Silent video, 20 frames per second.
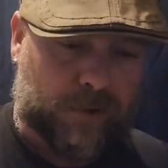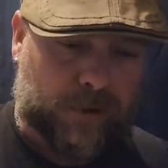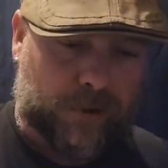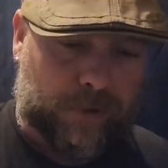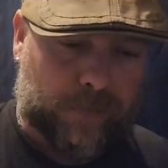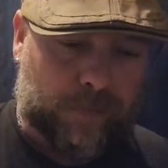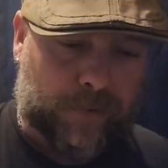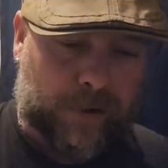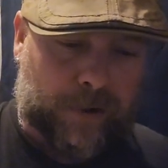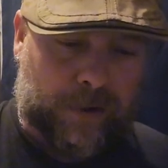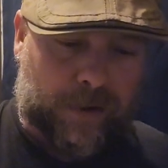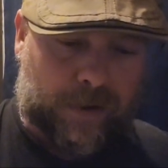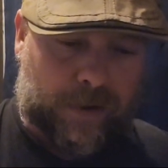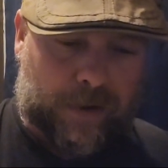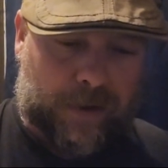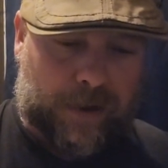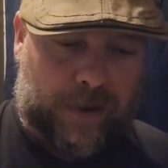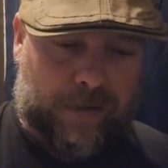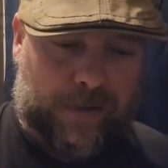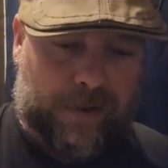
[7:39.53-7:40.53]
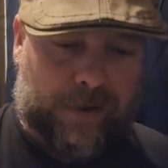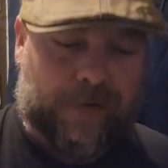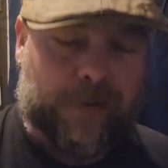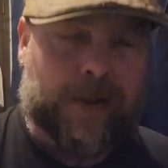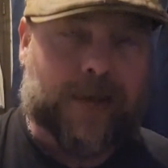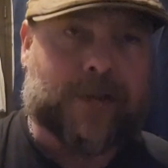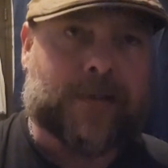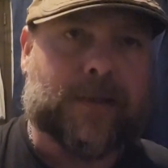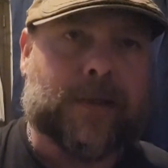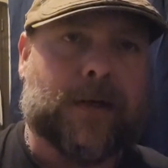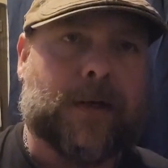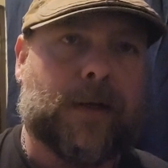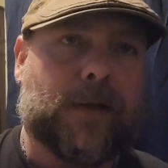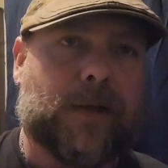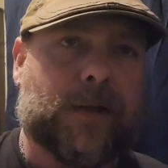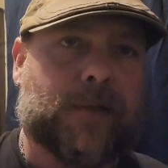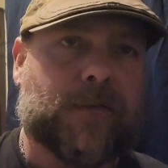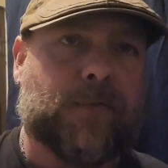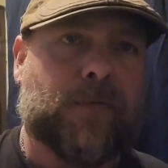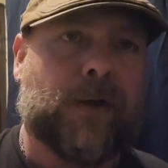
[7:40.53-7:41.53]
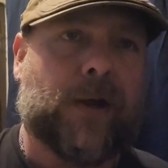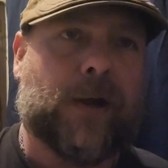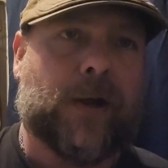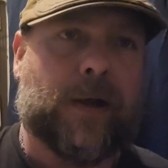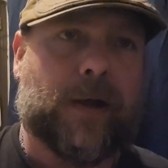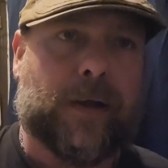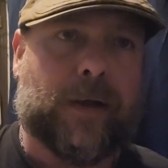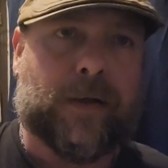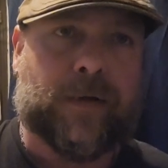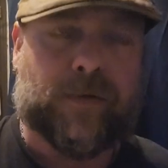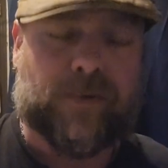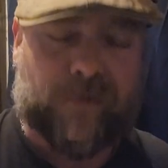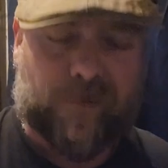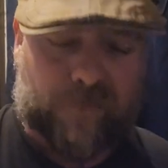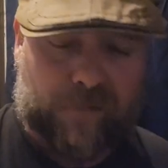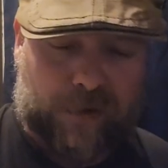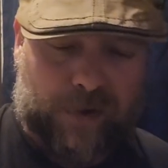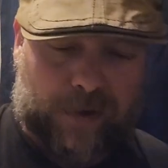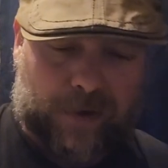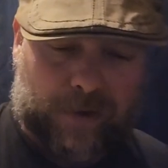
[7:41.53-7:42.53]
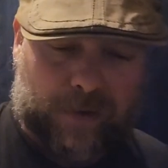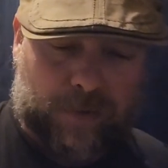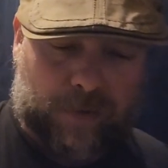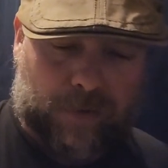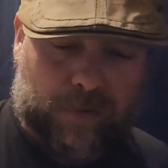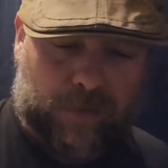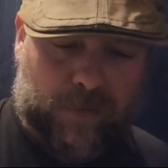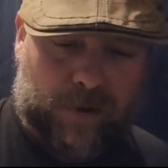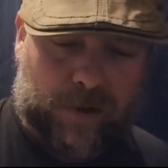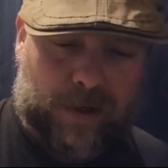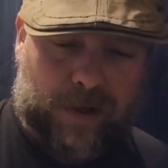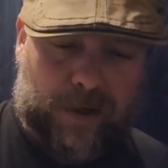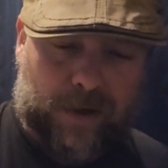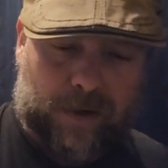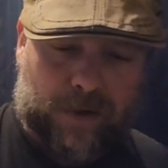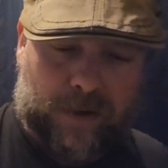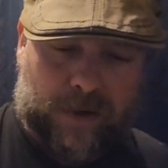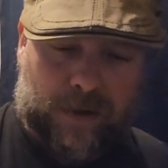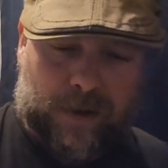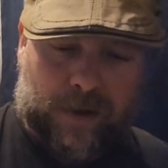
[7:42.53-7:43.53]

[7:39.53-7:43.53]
You know, I think that's uh, that's very very worthwhile